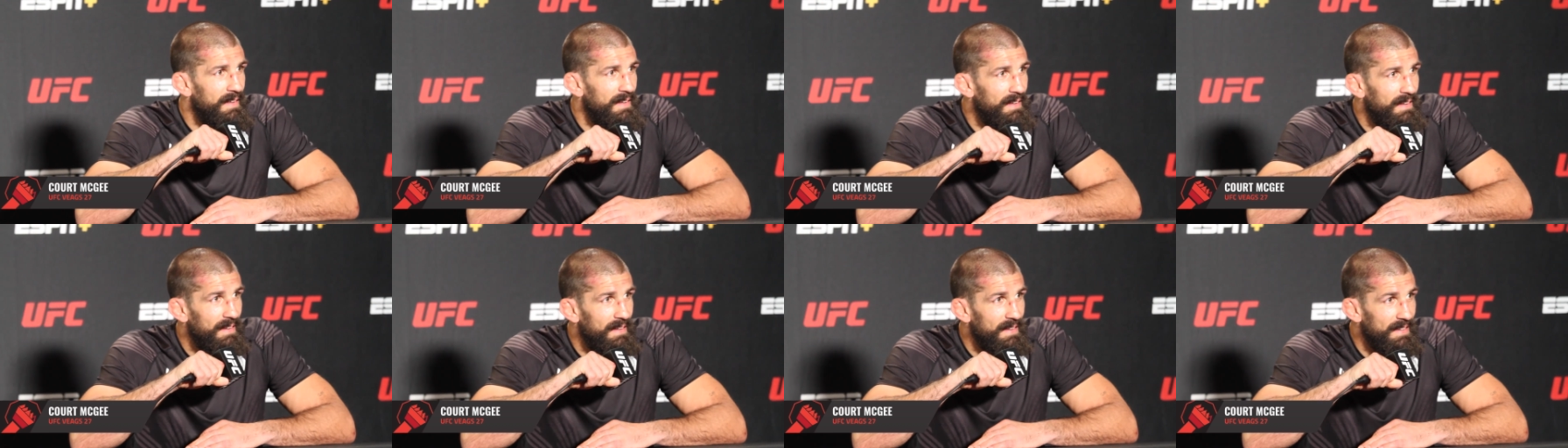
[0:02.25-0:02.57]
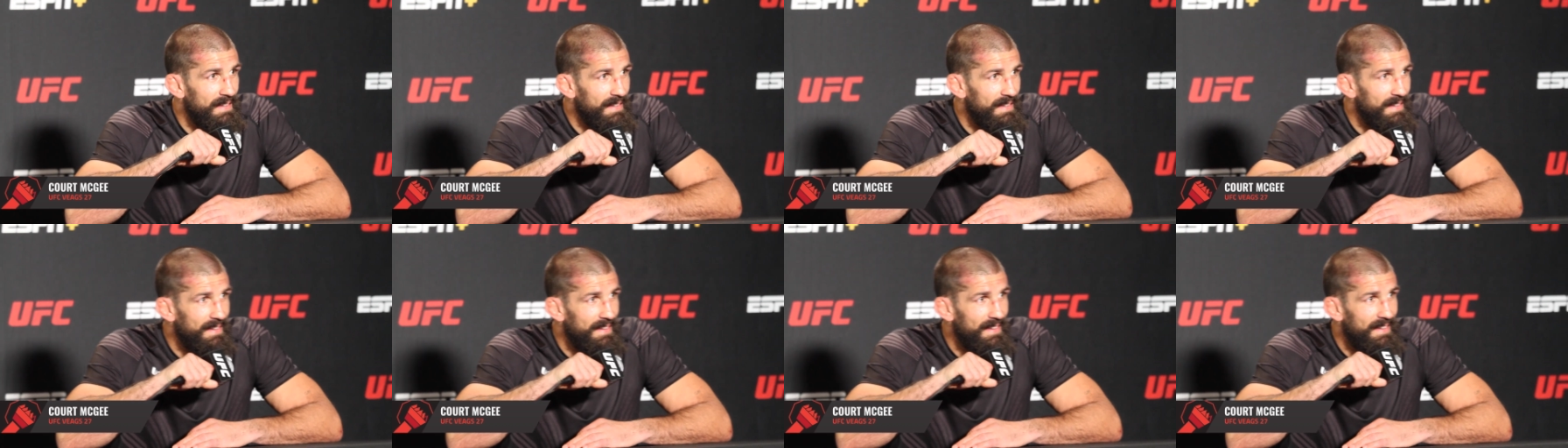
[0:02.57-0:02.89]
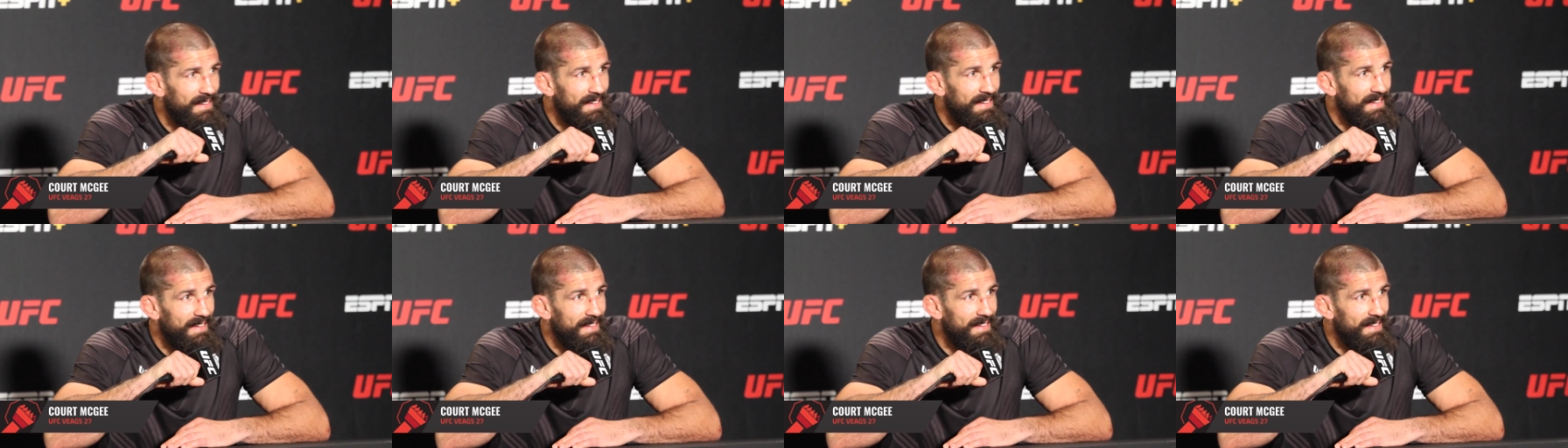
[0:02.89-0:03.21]
You sound like you got
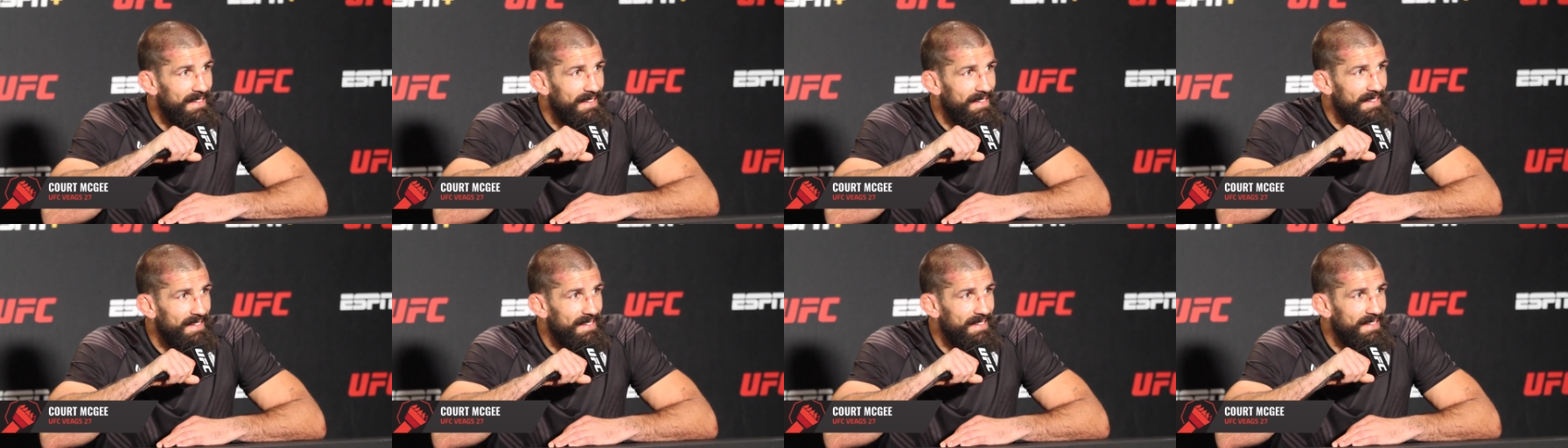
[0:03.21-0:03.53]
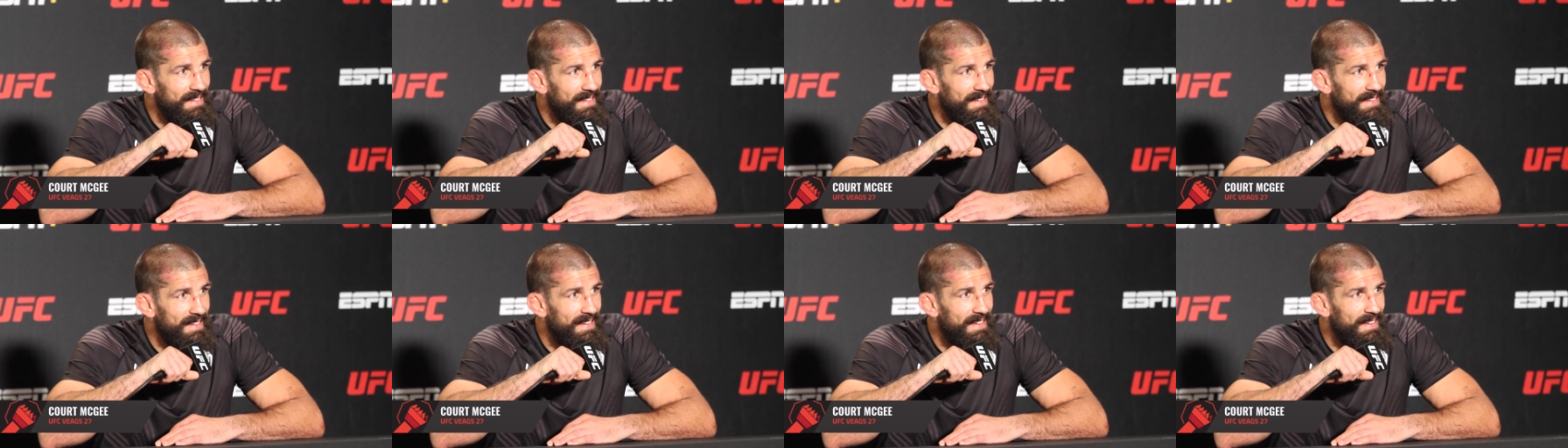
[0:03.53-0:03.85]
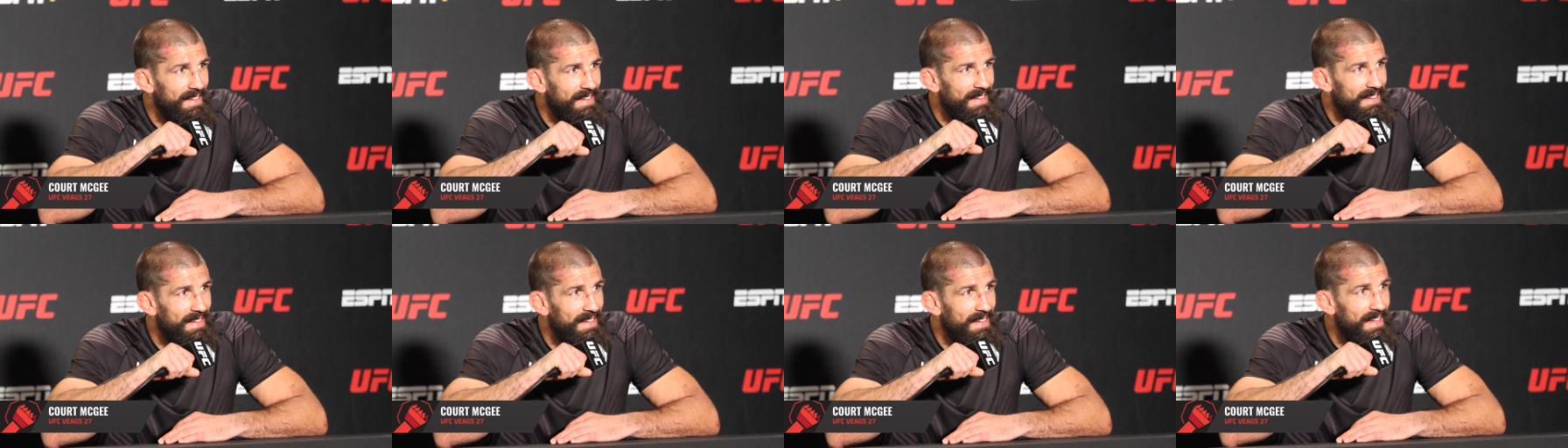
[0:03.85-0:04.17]
a walking, talking
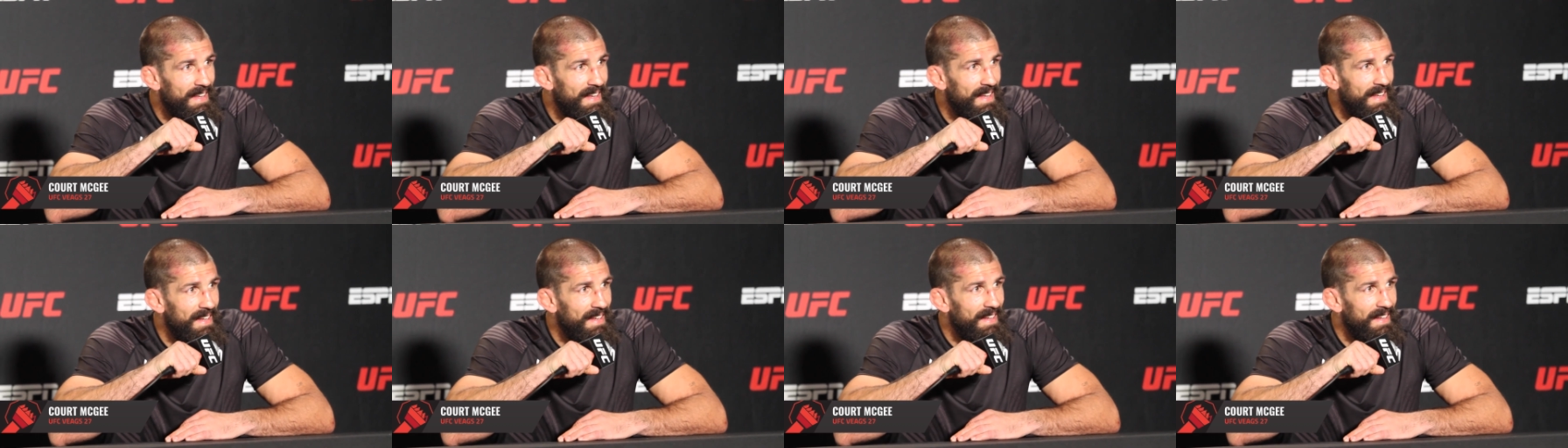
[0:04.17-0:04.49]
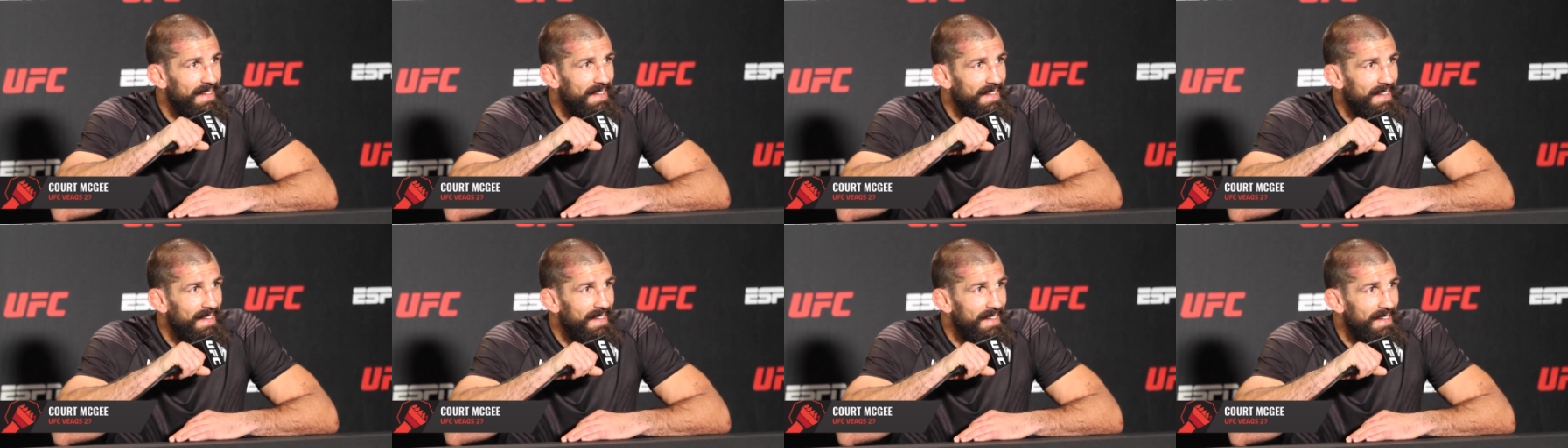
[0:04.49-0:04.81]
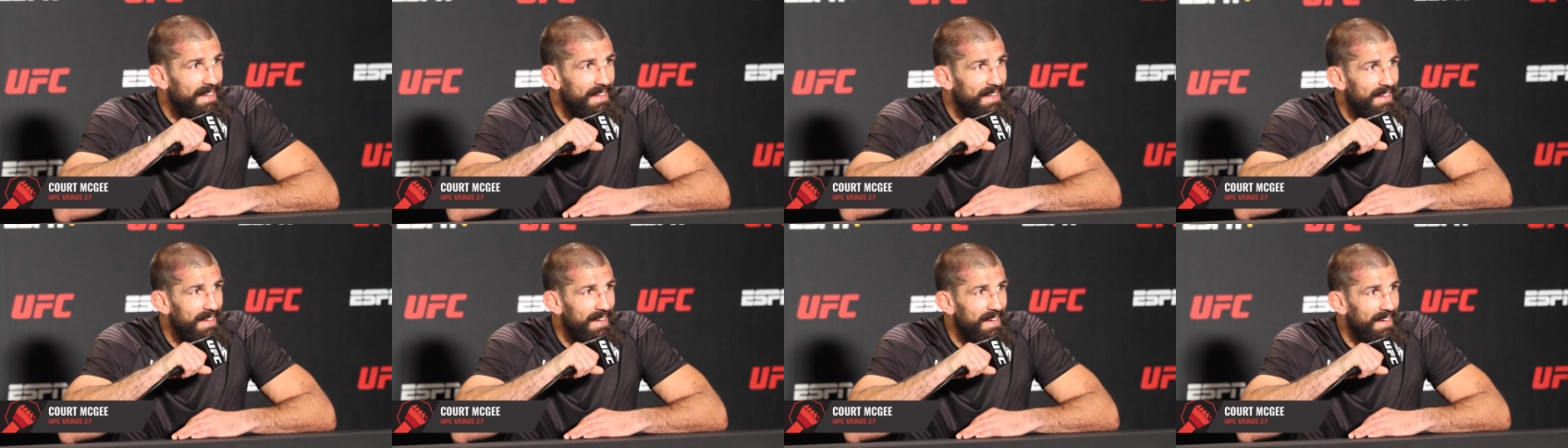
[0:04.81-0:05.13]
fortune cookie living next
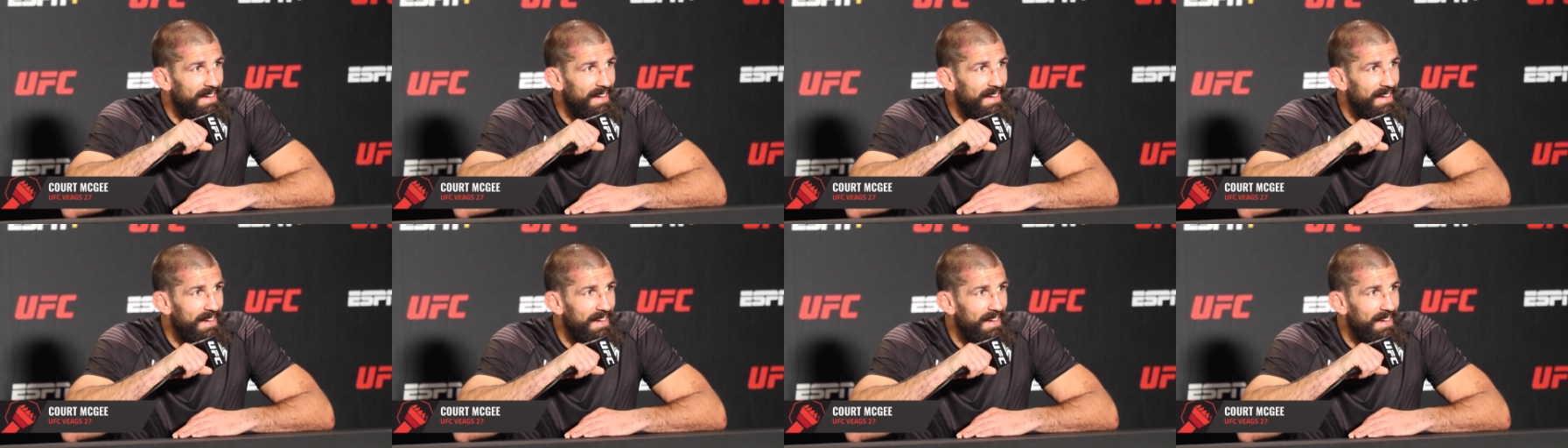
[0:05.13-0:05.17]
door to you,